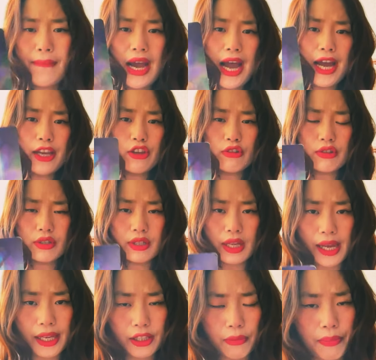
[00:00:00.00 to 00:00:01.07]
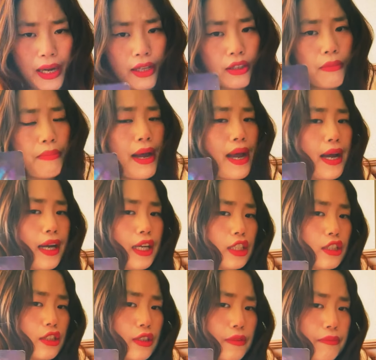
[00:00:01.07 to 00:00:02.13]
Are you sad about the past?